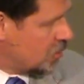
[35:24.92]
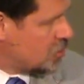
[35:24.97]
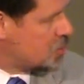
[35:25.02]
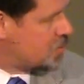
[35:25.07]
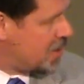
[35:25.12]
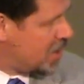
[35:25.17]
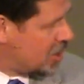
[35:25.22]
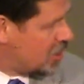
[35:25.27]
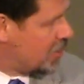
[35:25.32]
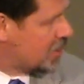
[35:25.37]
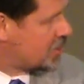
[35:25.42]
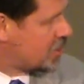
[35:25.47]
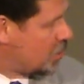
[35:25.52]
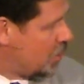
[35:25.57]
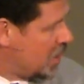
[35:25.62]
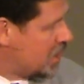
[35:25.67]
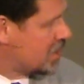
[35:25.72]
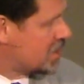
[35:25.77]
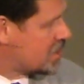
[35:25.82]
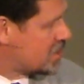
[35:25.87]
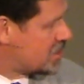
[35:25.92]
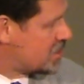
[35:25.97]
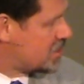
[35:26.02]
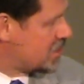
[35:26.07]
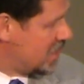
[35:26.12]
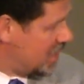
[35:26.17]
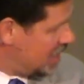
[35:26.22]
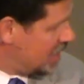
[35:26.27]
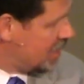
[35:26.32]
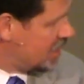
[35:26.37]
You better know what the
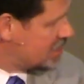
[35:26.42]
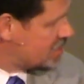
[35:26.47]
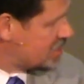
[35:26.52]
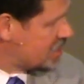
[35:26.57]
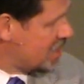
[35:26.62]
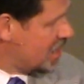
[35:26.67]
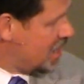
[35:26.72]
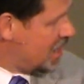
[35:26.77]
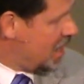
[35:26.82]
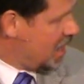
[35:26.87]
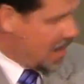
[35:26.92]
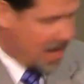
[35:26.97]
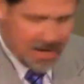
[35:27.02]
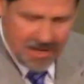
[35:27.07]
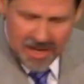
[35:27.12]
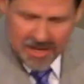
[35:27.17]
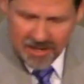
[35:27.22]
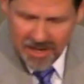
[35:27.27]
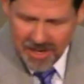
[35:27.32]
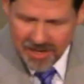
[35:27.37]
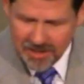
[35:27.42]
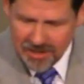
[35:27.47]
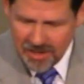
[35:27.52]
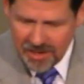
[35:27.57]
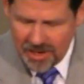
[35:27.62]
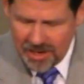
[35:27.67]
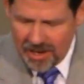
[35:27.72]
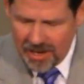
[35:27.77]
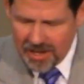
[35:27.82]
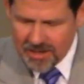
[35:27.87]
weakness is, and
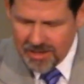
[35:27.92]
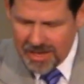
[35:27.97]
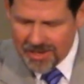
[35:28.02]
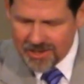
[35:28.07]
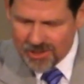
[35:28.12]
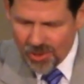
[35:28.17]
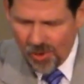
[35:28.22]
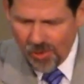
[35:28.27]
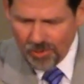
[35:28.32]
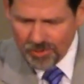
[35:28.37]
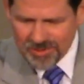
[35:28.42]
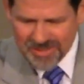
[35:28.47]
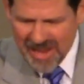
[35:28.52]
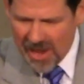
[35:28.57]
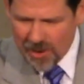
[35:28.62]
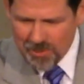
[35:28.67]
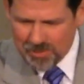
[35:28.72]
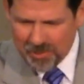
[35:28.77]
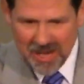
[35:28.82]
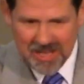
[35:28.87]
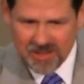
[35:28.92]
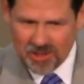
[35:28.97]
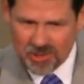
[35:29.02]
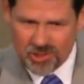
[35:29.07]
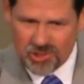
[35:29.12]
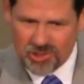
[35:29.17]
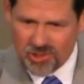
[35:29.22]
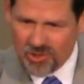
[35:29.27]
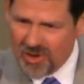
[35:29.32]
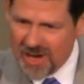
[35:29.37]
don't downplay their
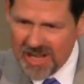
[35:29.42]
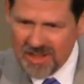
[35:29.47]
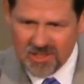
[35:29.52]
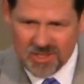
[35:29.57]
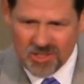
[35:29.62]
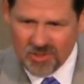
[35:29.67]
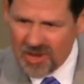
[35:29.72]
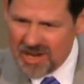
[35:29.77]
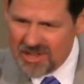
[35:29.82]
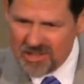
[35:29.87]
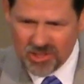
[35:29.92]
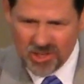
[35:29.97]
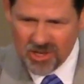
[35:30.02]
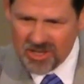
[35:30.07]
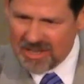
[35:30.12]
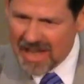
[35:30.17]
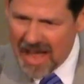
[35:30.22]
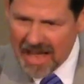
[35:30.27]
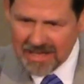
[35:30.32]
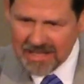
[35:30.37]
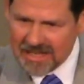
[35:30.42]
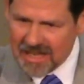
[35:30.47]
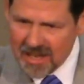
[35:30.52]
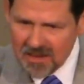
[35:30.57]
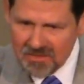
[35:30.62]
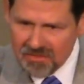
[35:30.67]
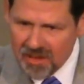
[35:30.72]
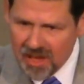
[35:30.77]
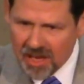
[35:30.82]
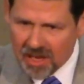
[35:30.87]
strengths. Strengths are
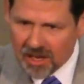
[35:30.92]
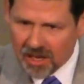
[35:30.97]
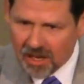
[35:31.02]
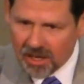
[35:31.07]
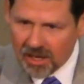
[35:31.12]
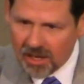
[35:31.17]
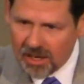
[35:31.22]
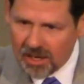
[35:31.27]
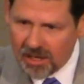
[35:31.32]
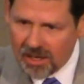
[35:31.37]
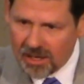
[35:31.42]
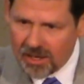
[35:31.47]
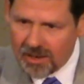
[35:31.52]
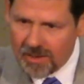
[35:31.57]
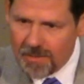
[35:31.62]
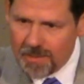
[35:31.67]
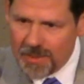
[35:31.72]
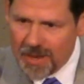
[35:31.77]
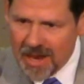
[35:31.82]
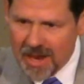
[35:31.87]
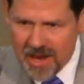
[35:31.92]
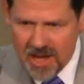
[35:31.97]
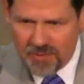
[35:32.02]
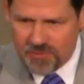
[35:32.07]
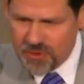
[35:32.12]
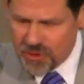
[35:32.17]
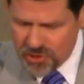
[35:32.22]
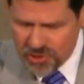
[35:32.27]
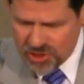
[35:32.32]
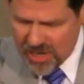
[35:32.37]
God-given.
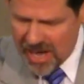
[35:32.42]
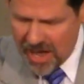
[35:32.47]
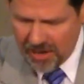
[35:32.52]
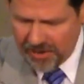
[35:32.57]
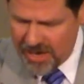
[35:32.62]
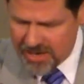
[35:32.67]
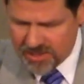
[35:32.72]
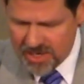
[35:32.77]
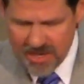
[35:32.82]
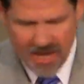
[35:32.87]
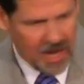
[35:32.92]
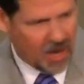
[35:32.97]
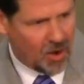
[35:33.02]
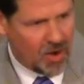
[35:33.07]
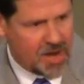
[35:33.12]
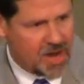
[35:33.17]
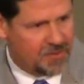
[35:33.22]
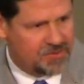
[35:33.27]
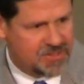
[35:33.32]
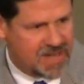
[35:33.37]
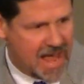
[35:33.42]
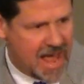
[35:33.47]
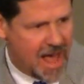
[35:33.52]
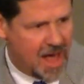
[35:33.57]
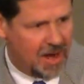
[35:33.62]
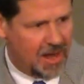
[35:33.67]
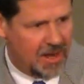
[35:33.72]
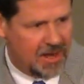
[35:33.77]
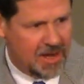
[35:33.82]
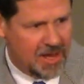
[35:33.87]
If your child has an area of
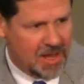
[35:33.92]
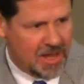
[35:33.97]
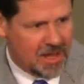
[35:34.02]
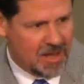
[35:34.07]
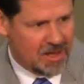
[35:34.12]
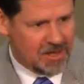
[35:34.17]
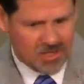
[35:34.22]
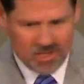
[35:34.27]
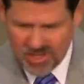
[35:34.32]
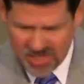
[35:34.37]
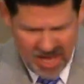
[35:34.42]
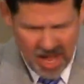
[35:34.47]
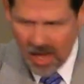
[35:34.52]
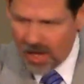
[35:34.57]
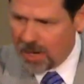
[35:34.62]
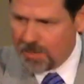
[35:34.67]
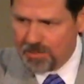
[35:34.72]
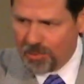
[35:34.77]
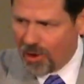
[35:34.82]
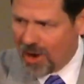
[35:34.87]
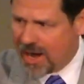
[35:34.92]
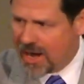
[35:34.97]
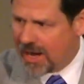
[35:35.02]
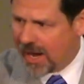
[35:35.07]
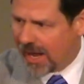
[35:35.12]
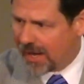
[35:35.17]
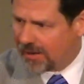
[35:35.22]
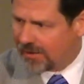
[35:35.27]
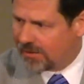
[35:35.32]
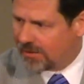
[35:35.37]
talent,
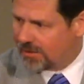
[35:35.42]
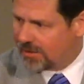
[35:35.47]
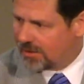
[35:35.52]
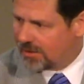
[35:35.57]
celebrate it.